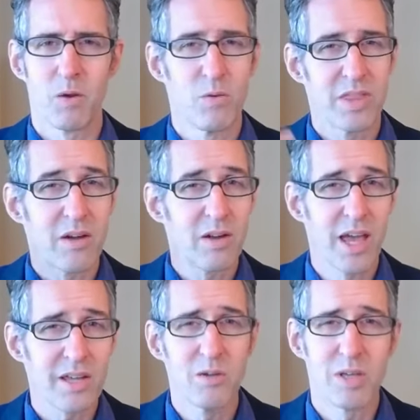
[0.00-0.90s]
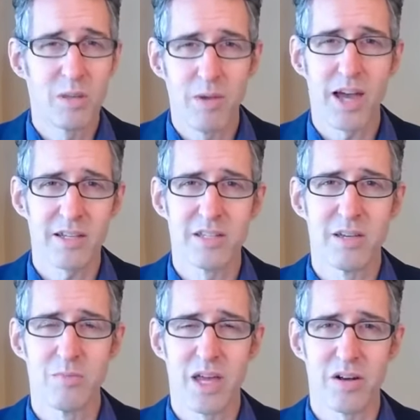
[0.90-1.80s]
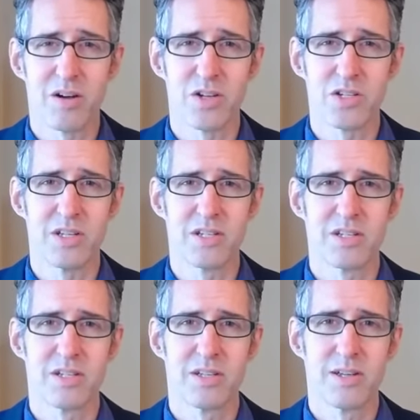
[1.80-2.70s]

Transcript: without echoing back to them that harshness.